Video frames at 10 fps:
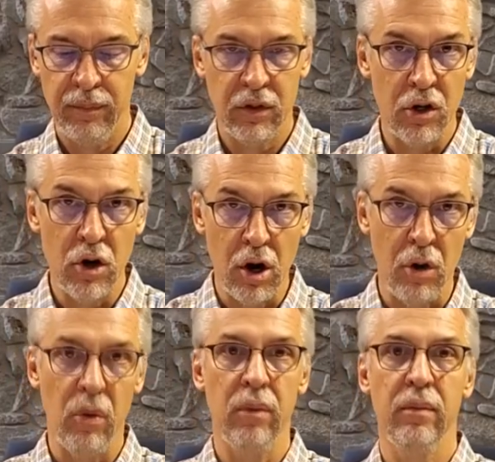to
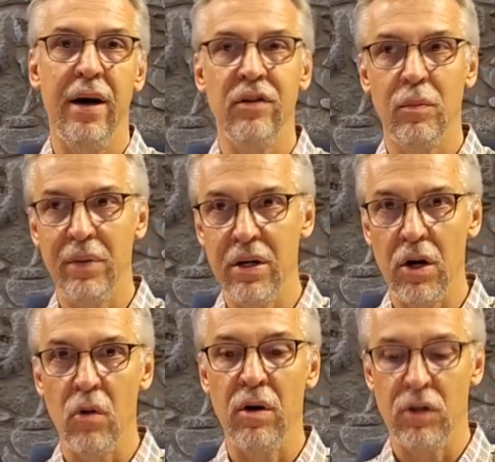know and to be
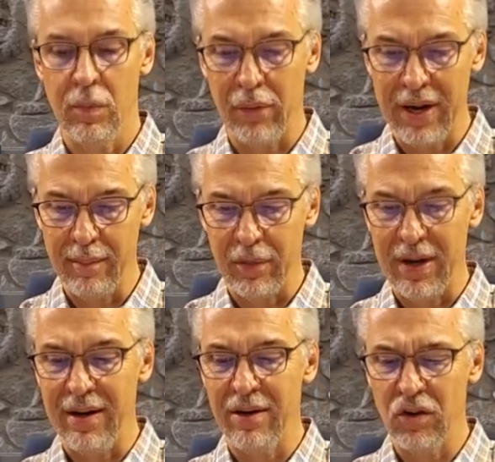known, to break bread,